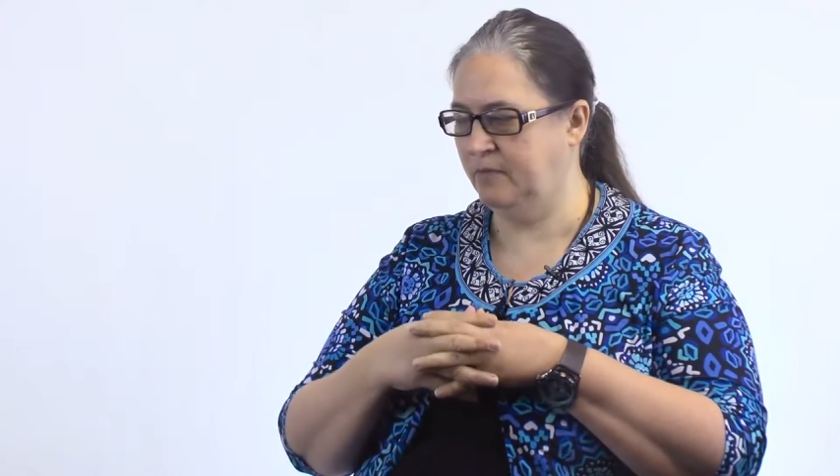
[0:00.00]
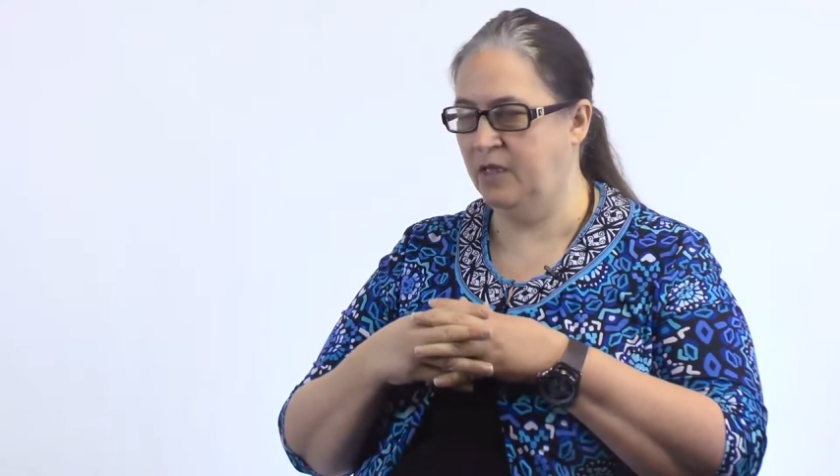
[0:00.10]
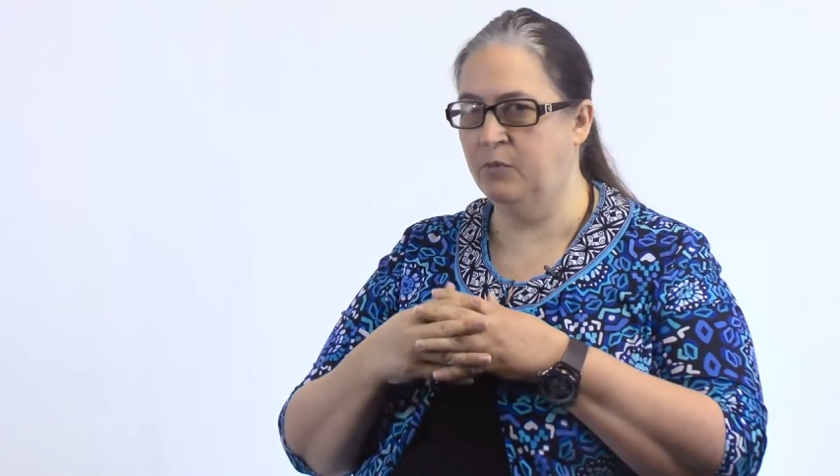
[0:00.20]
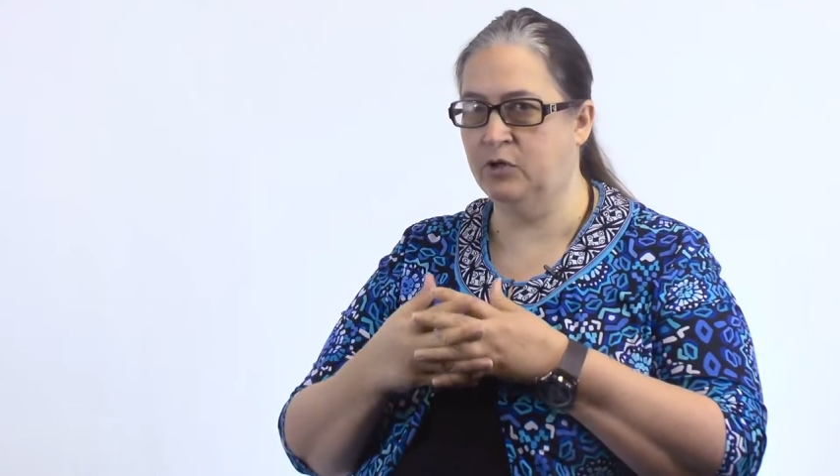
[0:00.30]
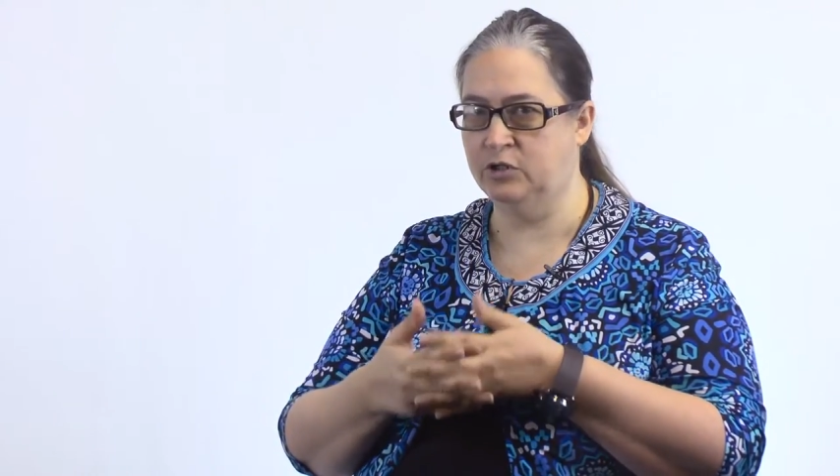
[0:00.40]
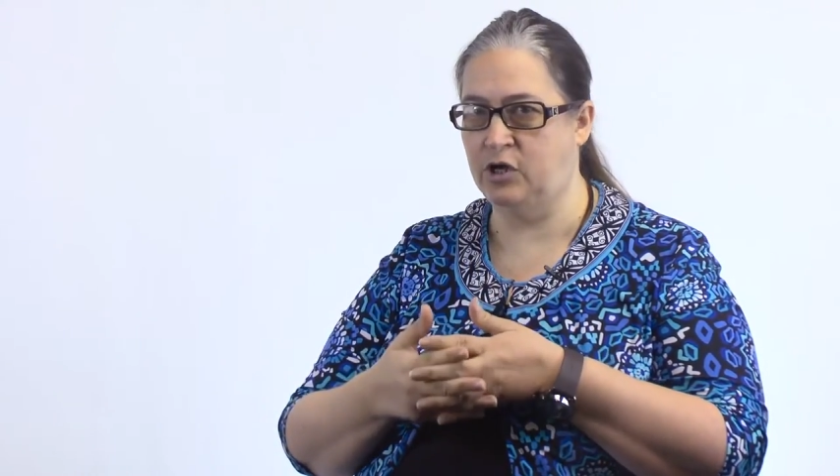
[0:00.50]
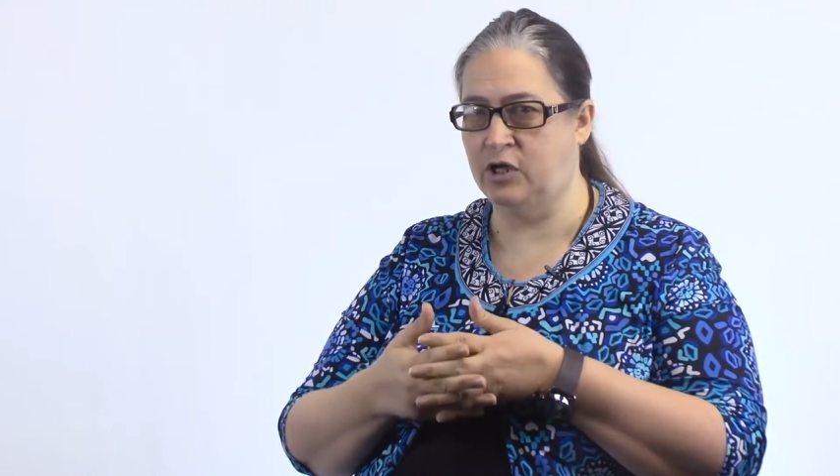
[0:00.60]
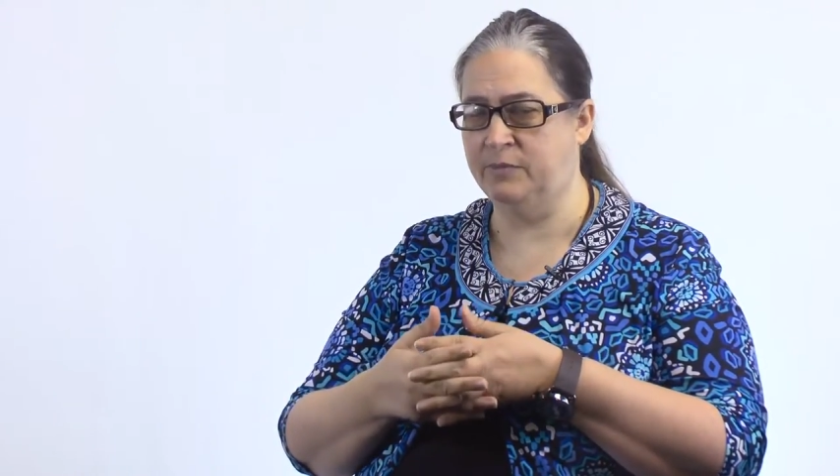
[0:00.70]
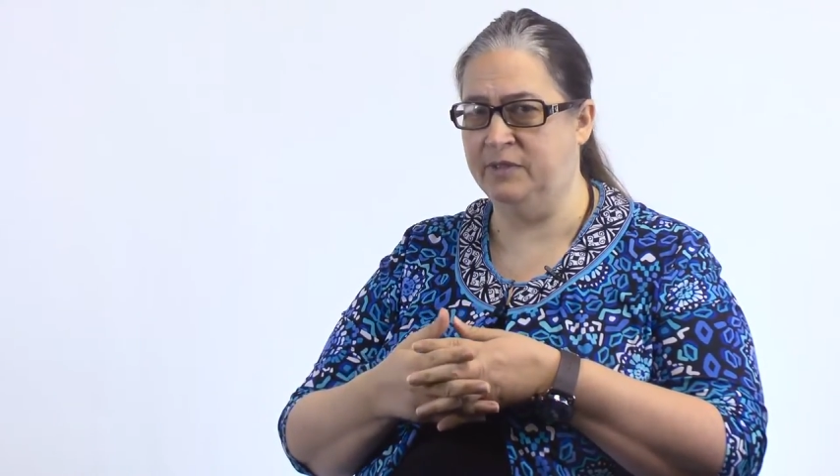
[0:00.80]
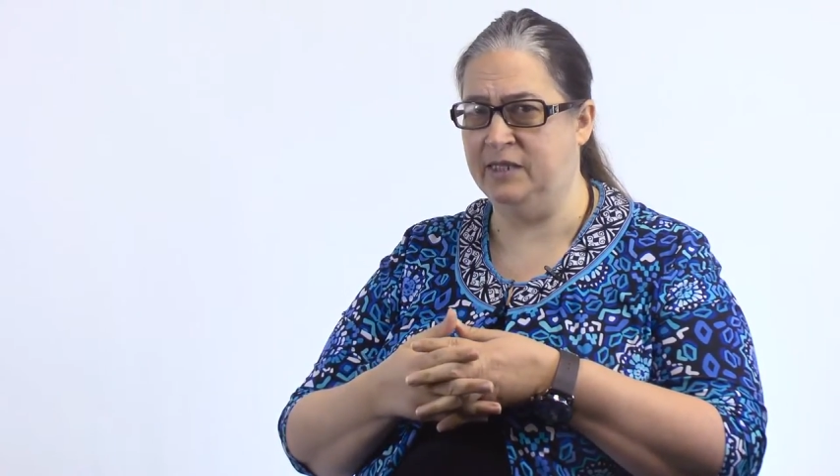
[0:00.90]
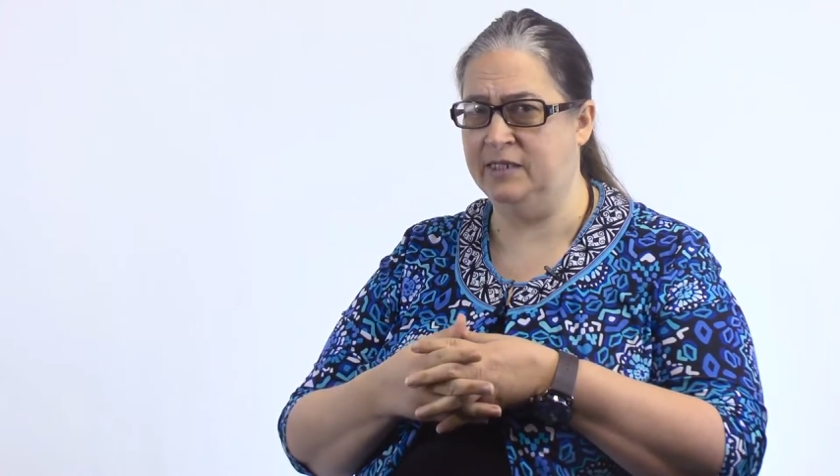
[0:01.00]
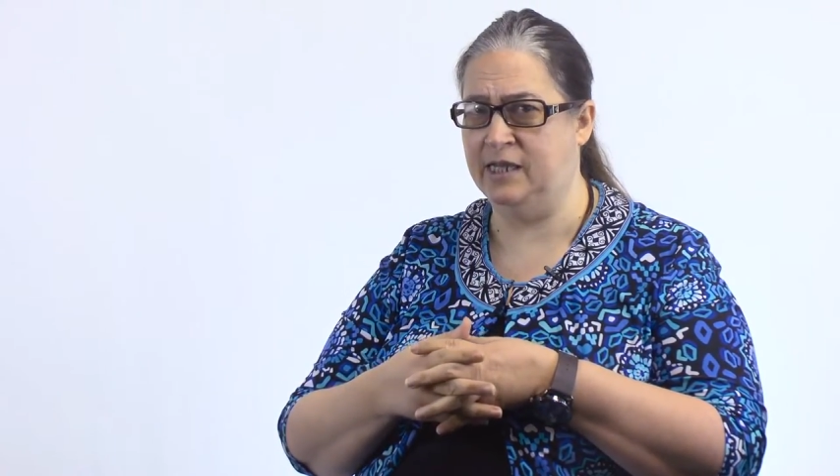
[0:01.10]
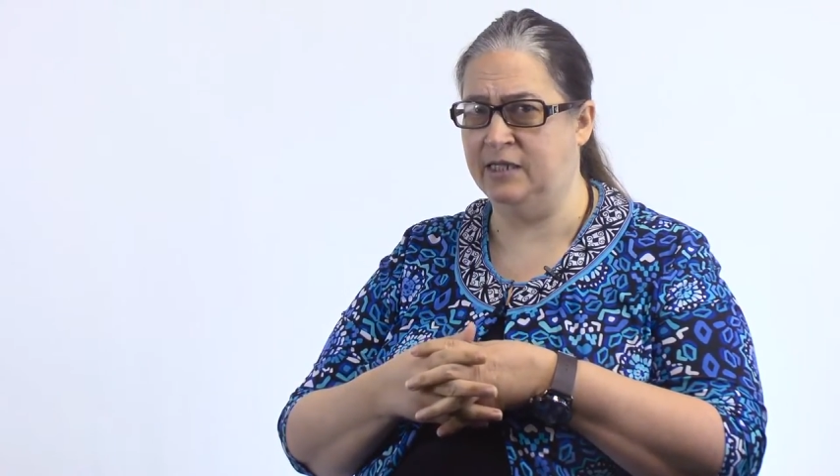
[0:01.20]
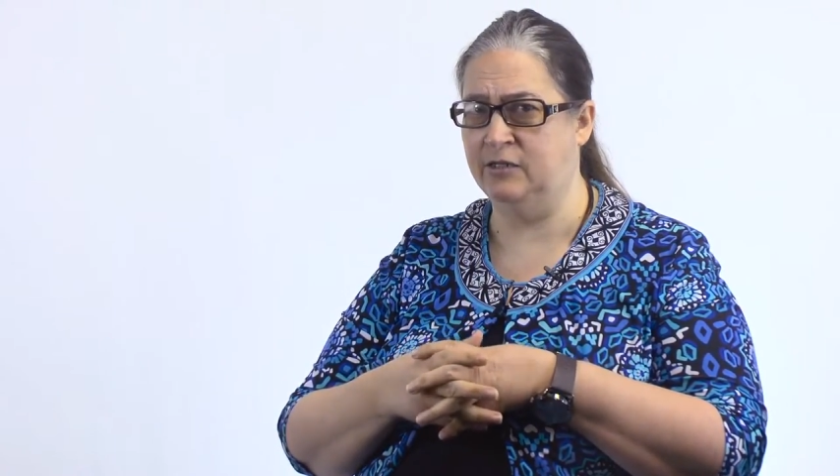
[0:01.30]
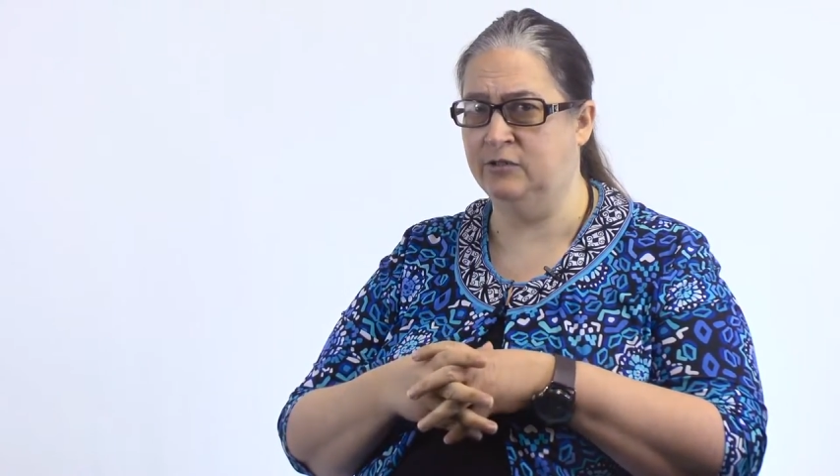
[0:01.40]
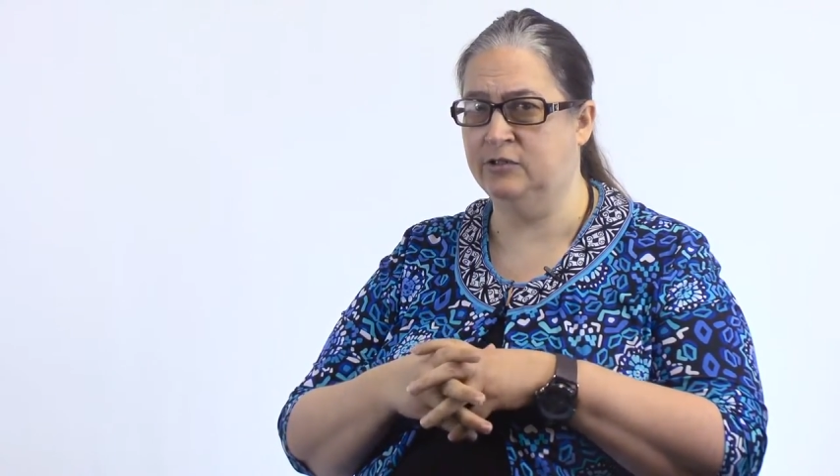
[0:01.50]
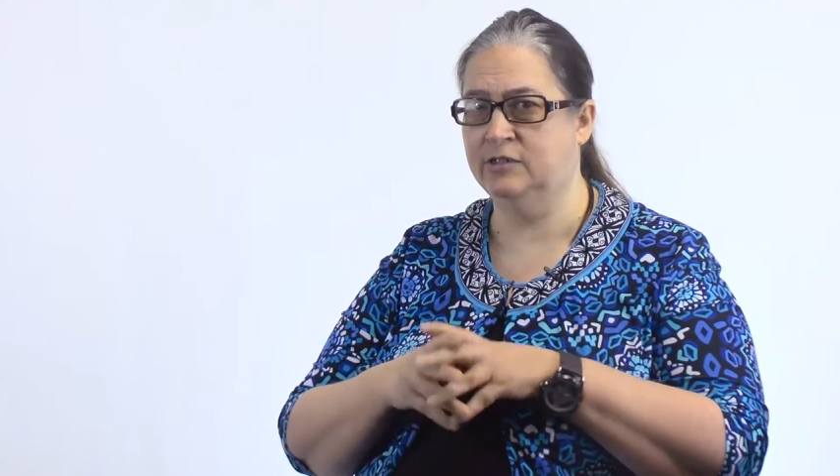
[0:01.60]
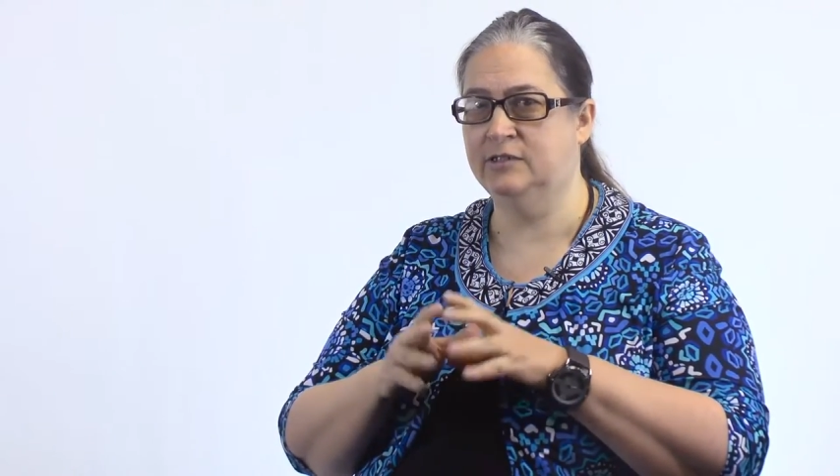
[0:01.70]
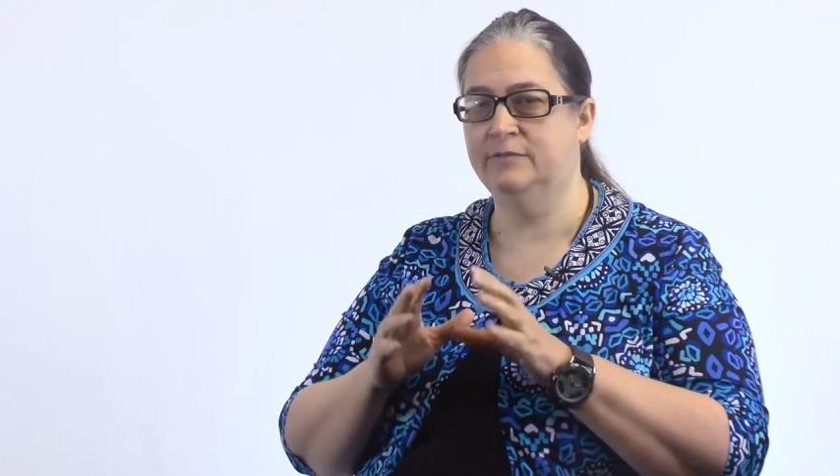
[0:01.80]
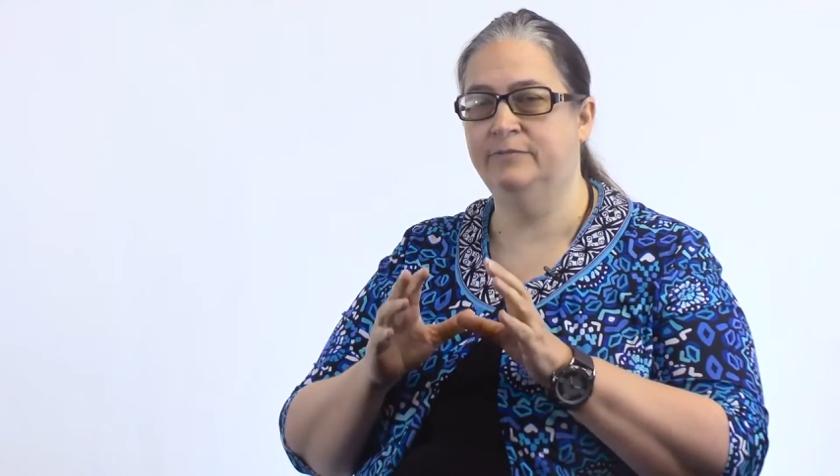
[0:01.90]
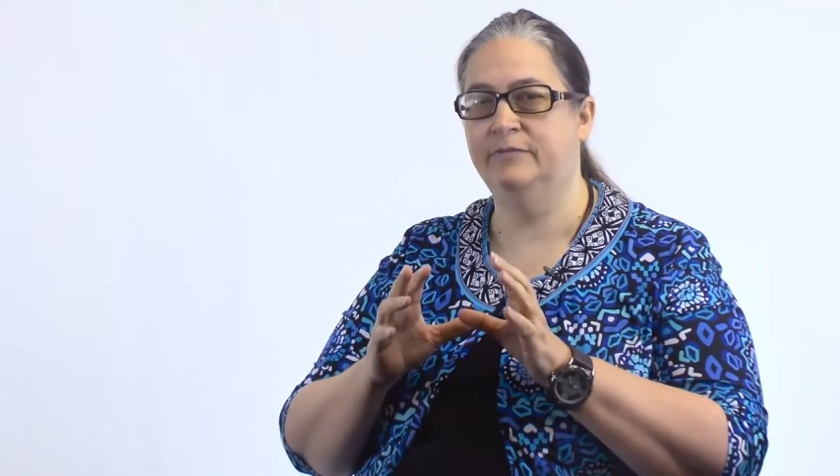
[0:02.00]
and we're going to document that diagnosis.